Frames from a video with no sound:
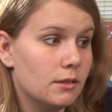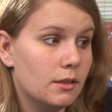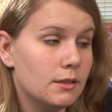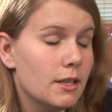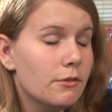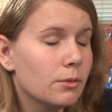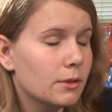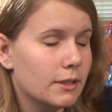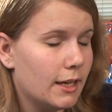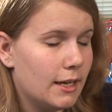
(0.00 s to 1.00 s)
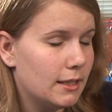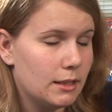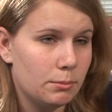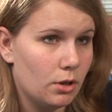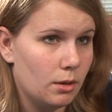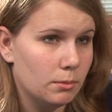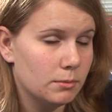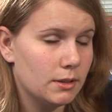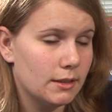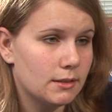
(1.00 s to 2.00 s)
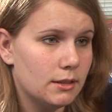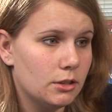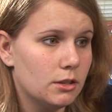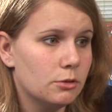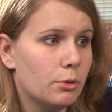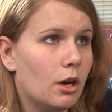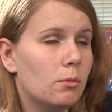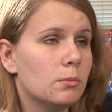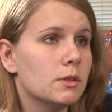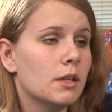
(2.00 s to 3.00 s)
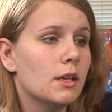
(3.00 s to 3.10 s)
he's never really had any problems like serious problems.